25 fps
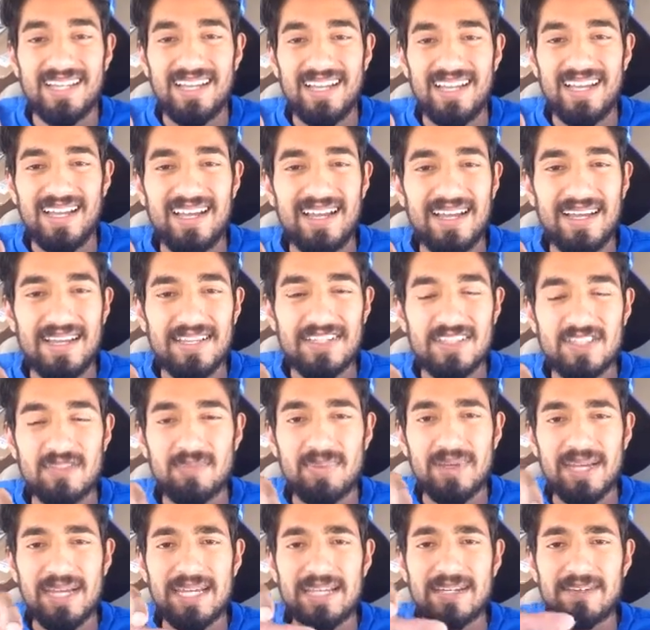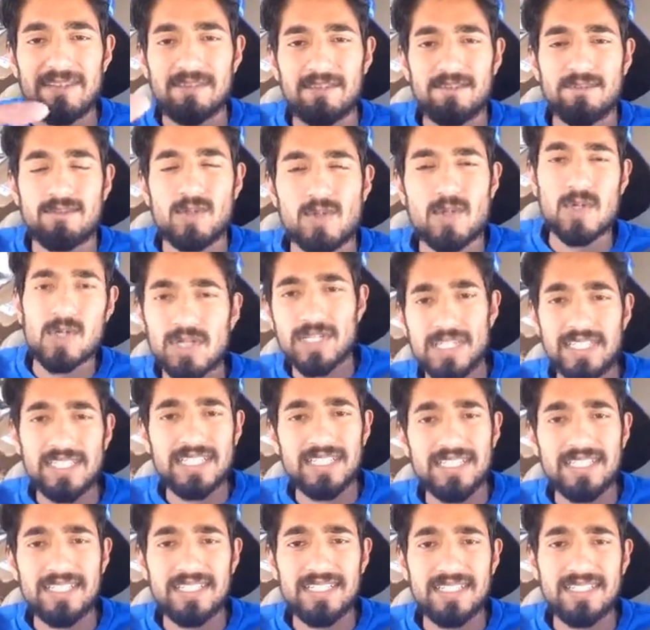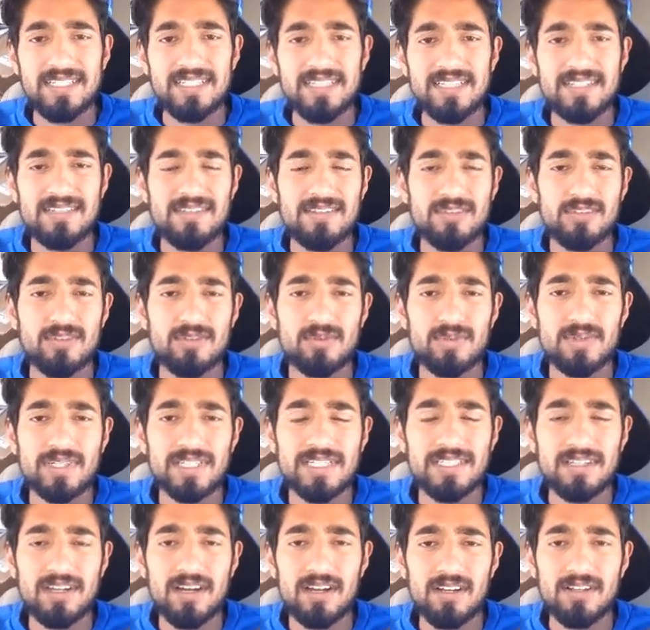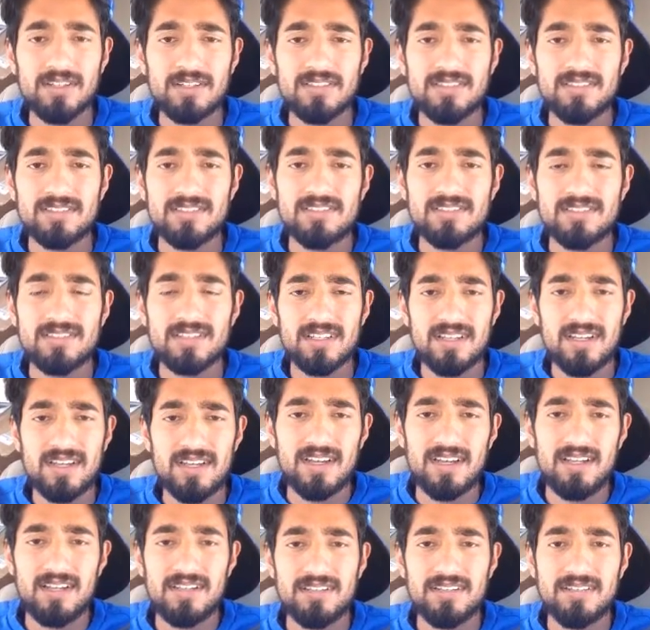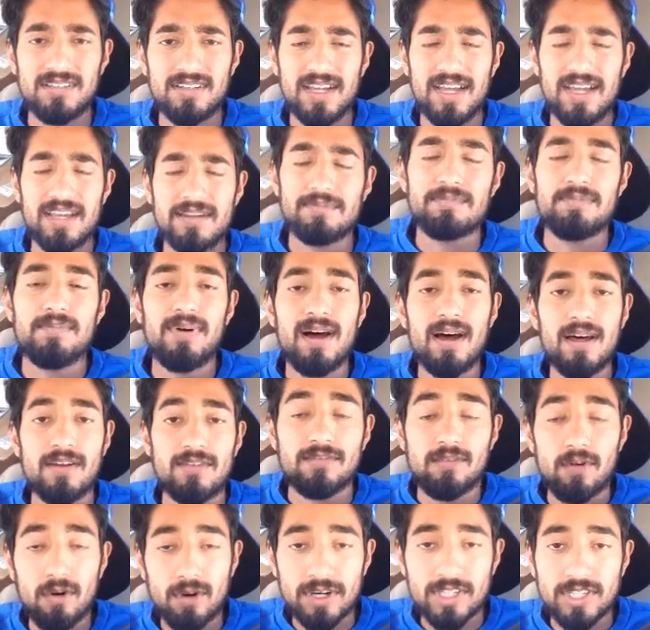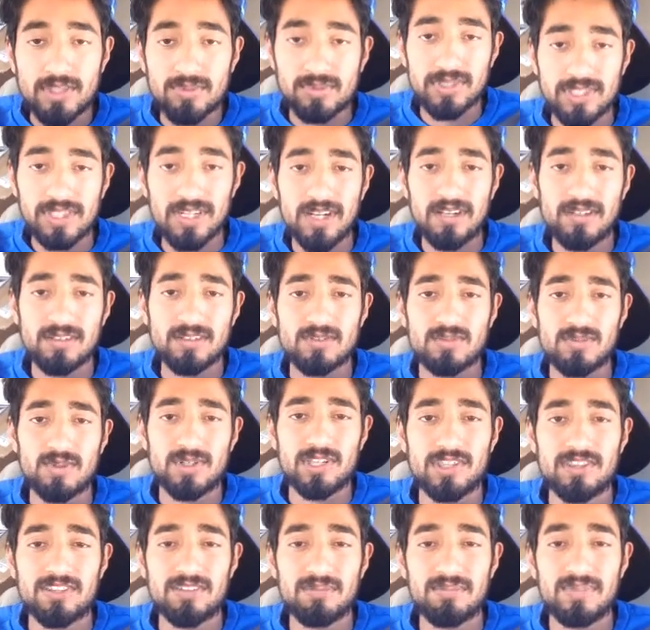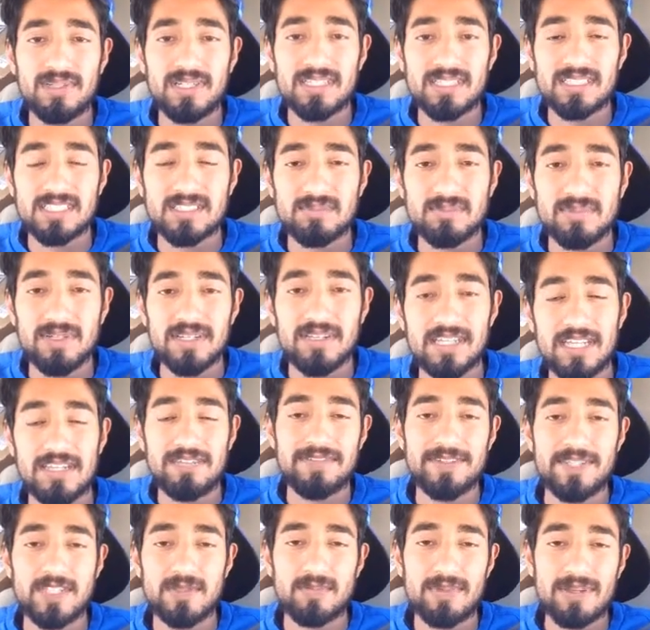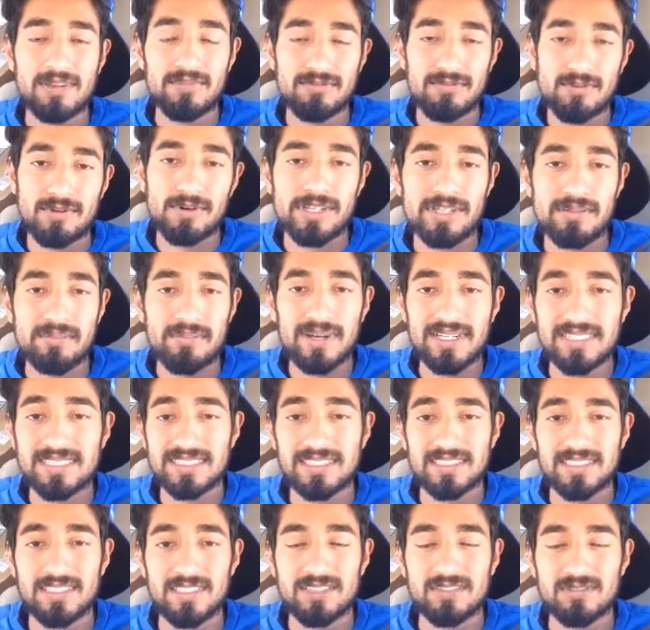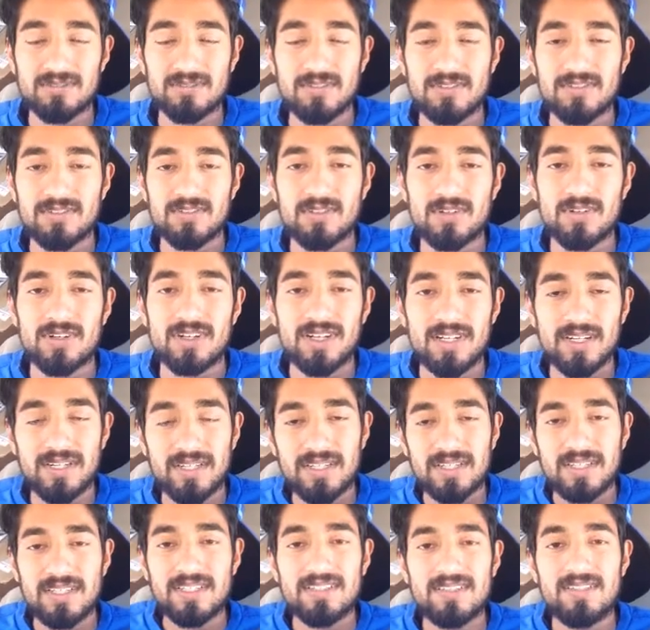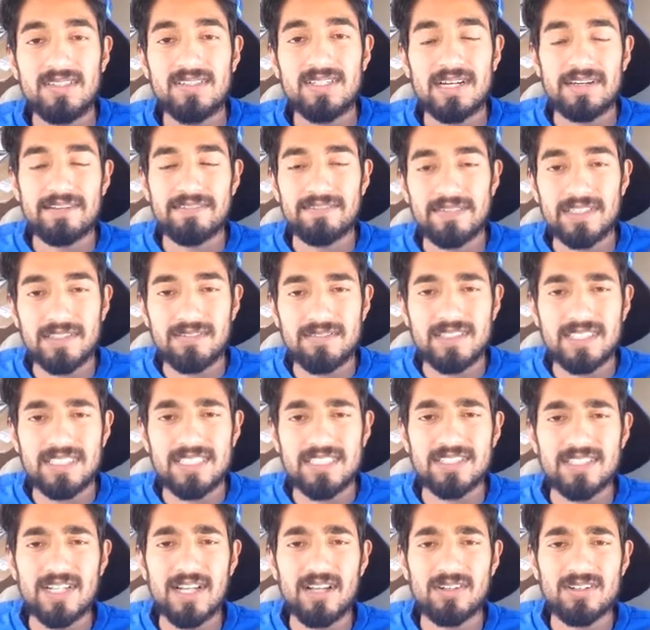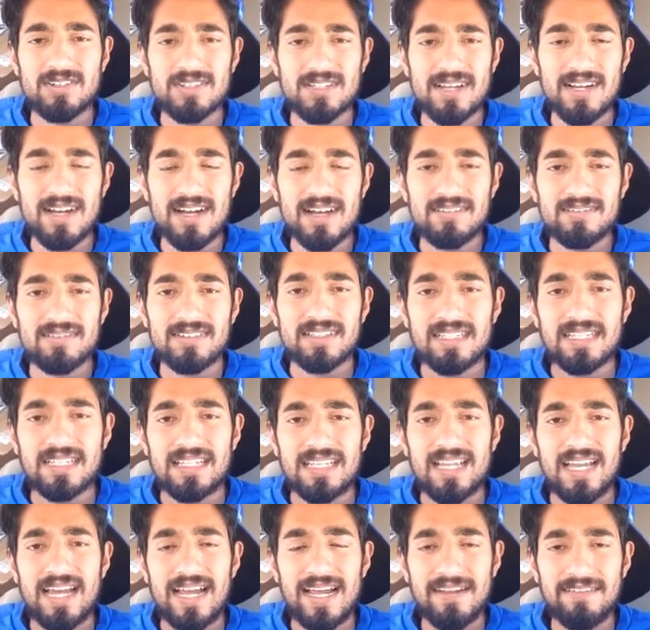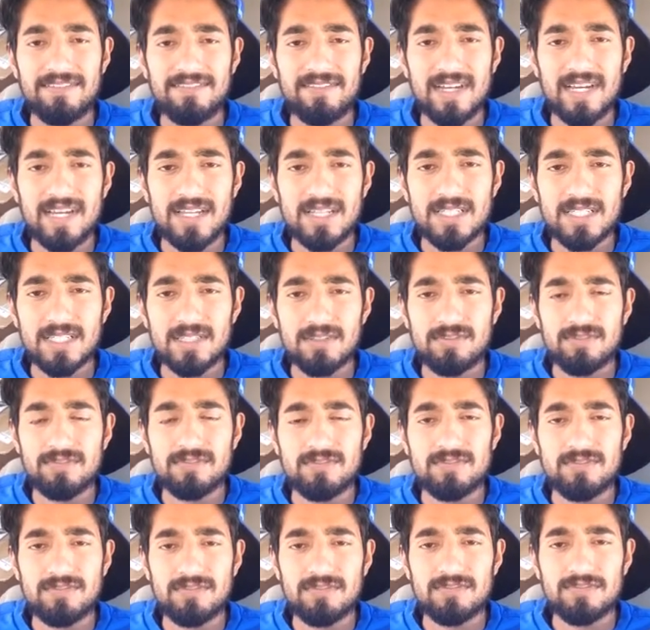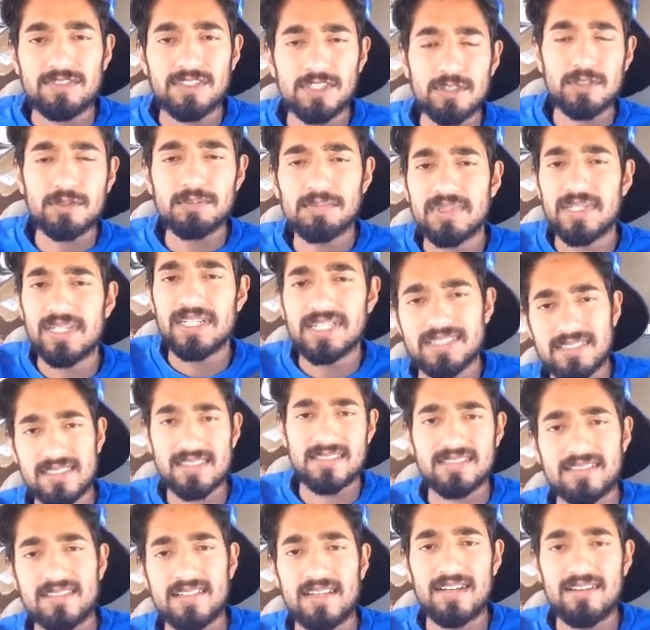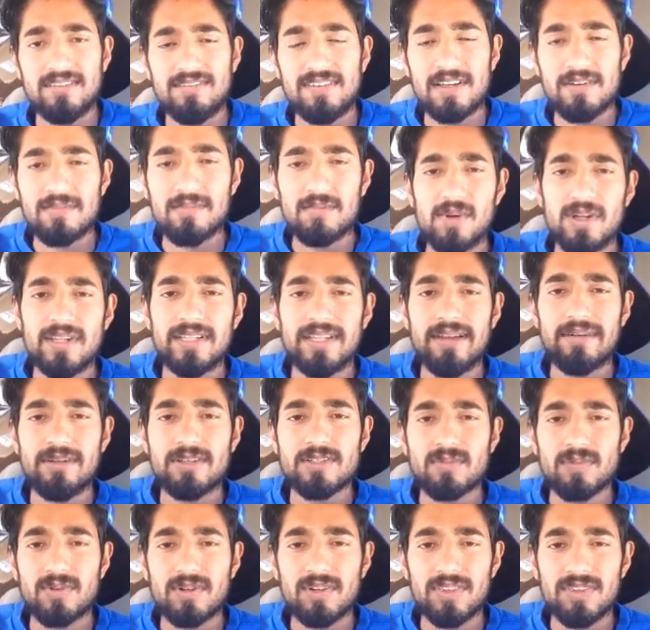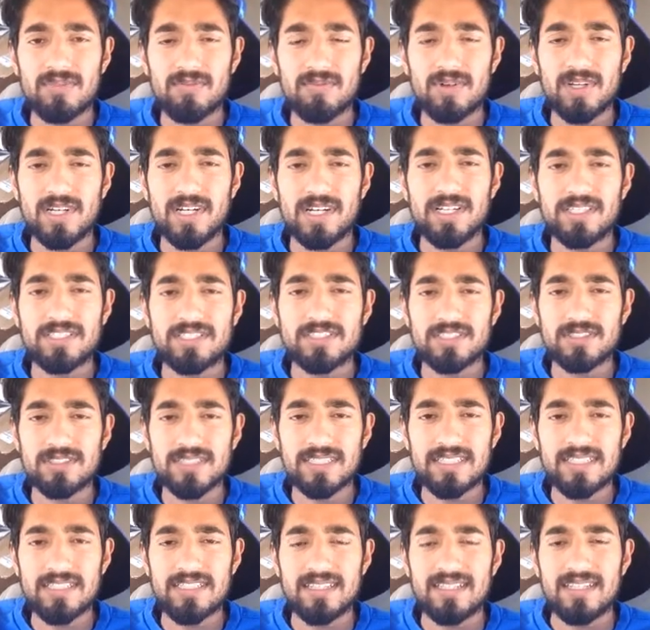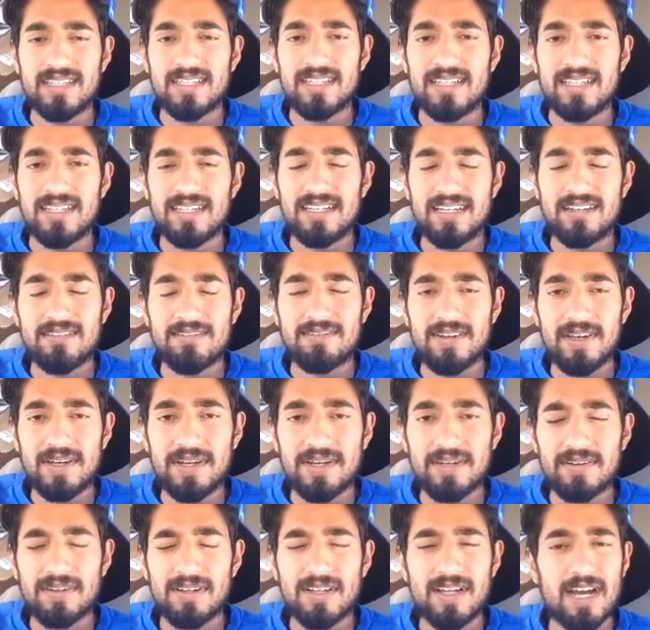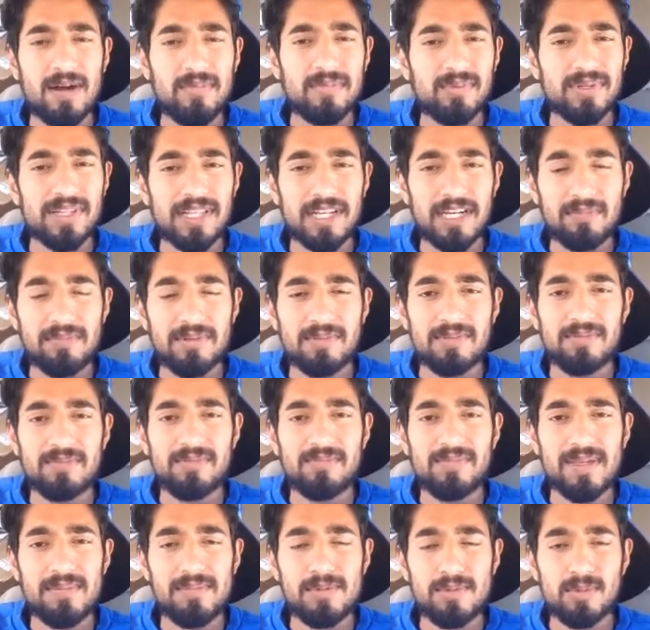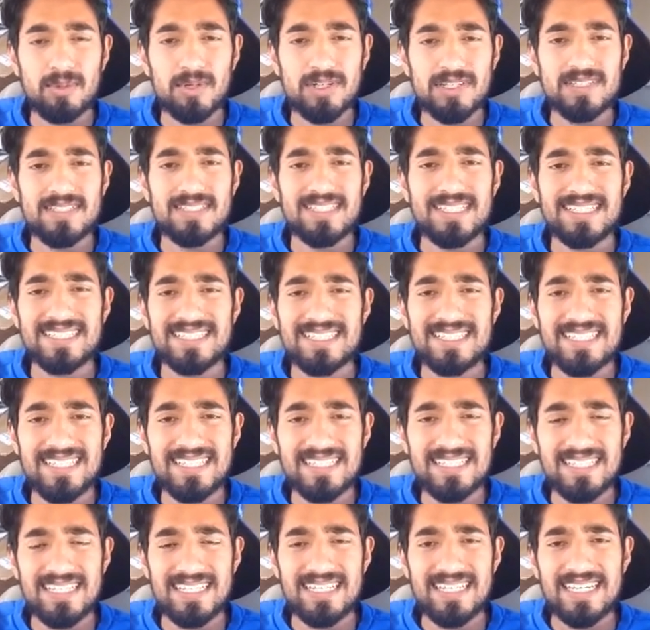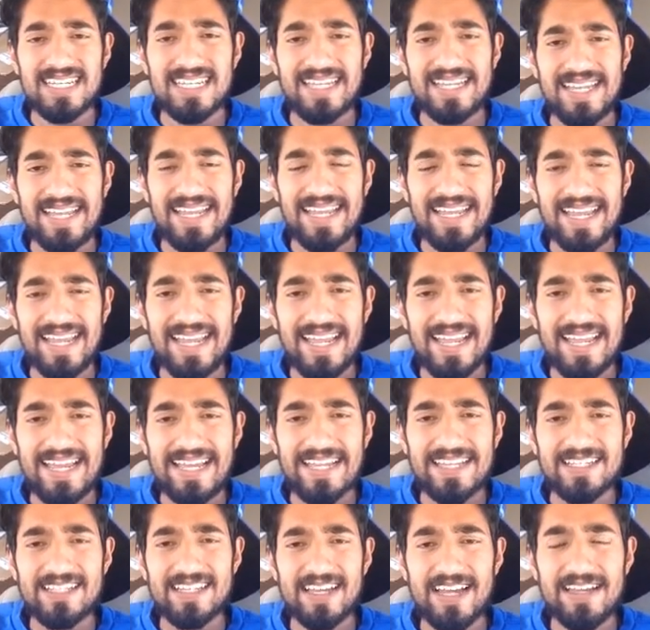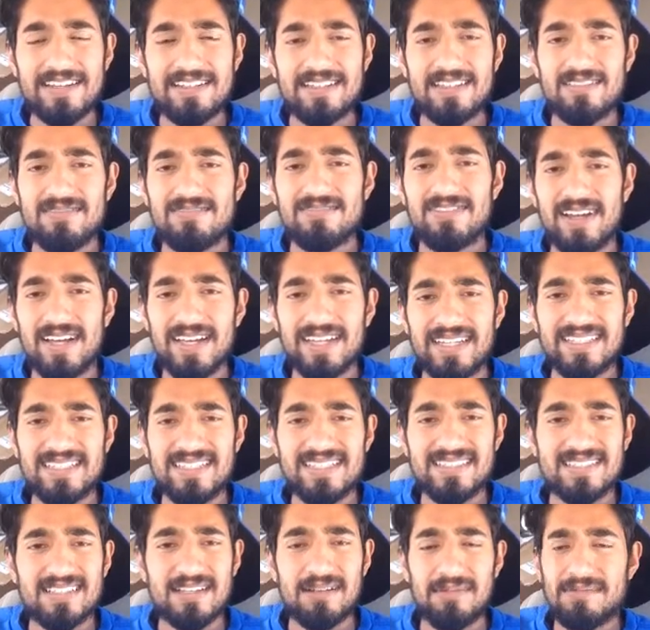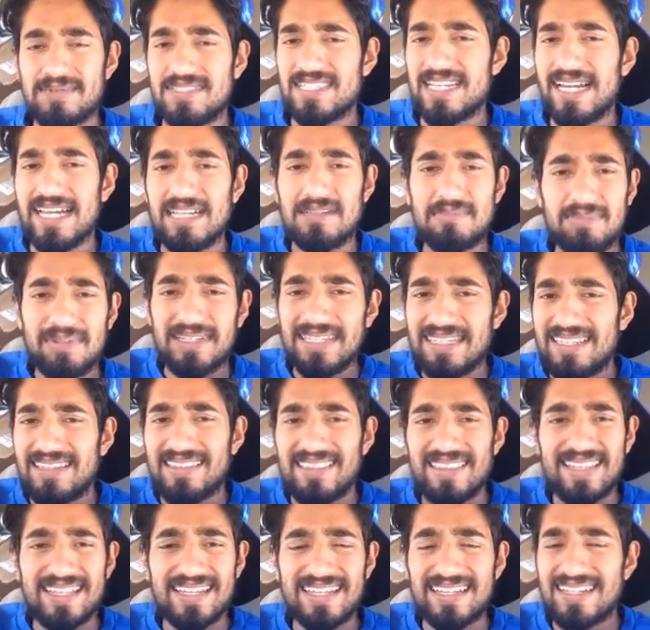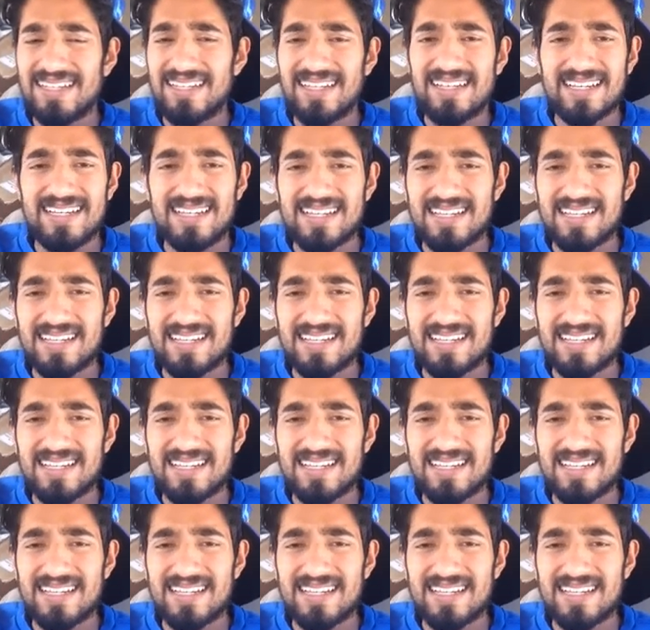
I spent $43 on... I bought $43 worth of books, but if you spent $40 at the thrift store, you got $15 off. I found a few books. I found one that was worth $100. And I found a couple that have been maybe worth $60, and I did find some typing thing